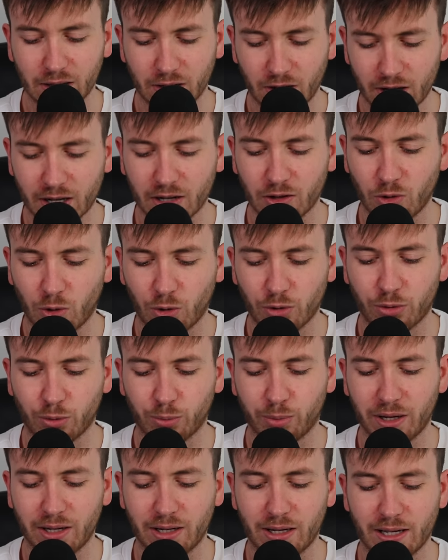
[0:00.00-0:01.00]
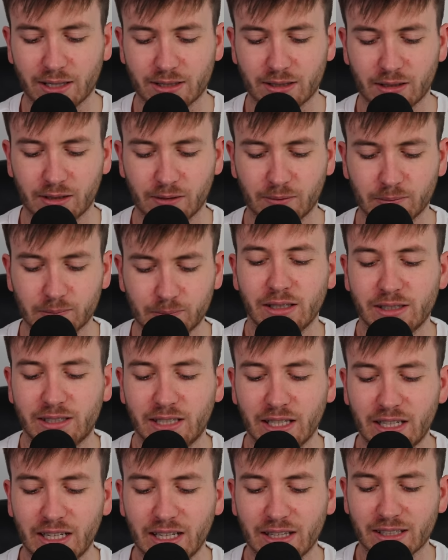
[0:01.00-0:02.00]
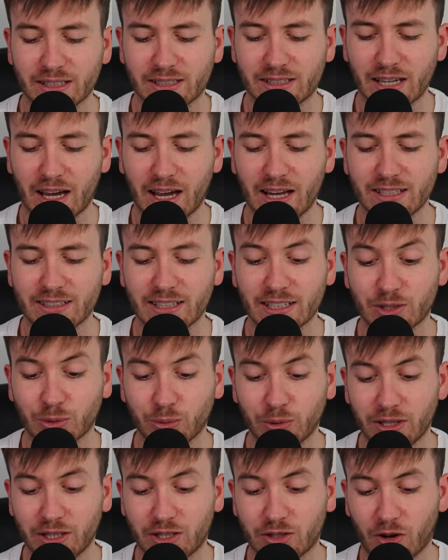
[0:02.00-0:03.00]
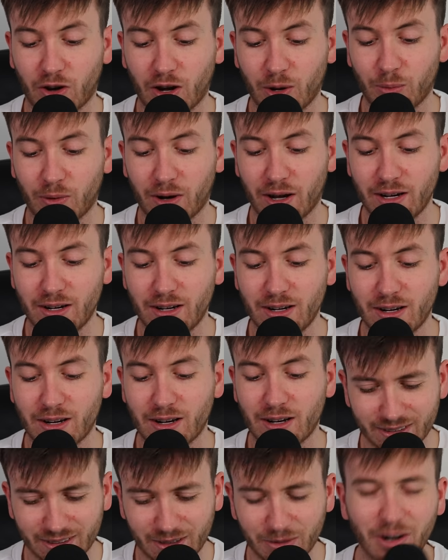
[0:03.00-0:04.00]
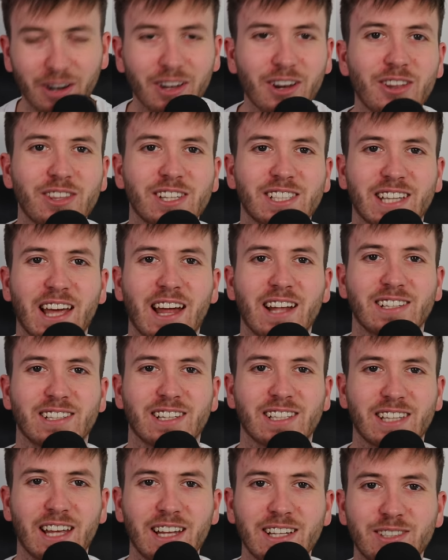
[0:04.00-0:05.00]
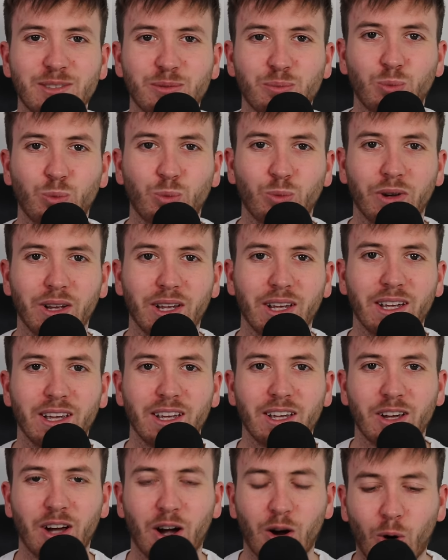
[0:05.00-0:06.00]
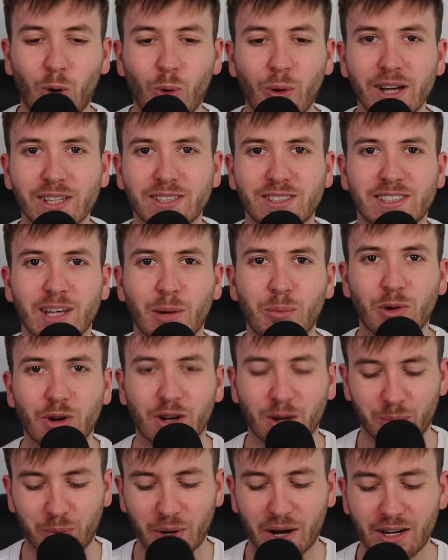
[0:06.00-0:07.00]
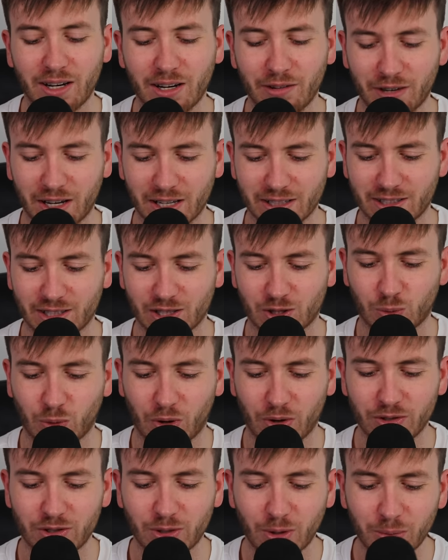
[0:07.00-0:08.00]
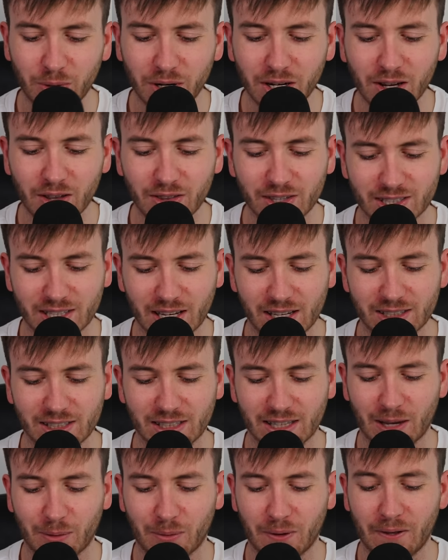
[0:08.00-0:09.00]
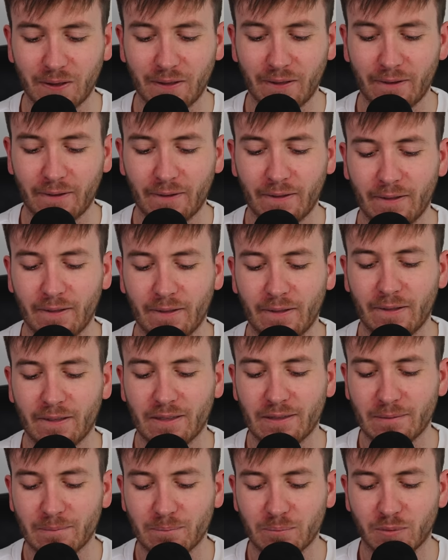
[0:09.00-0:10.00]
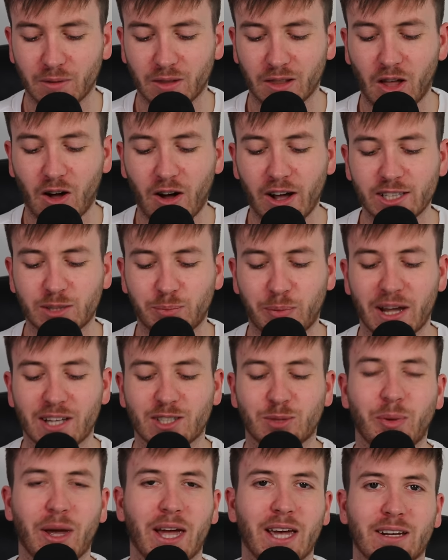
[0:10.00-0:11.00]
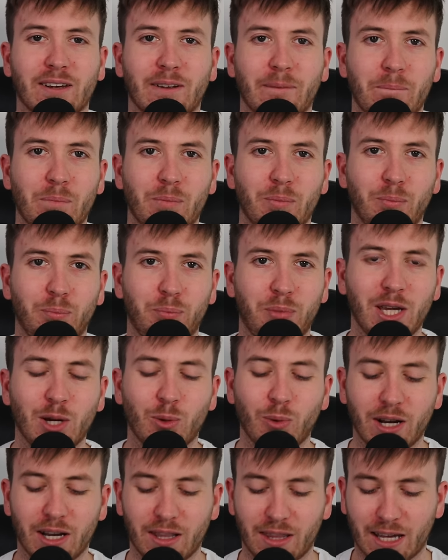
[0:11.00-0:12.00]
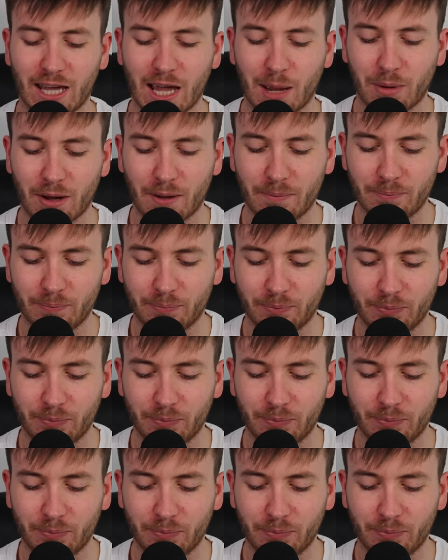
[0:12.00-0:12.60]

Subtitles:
North will beat Essendon. Sydney and the Suns. That's a really tight one. I'm going to go the Suns. The Suns... are always somewhat competitive against the Swans, so I'm going to go the Suns in that one. Lions bounce back. Big win at the Gabba.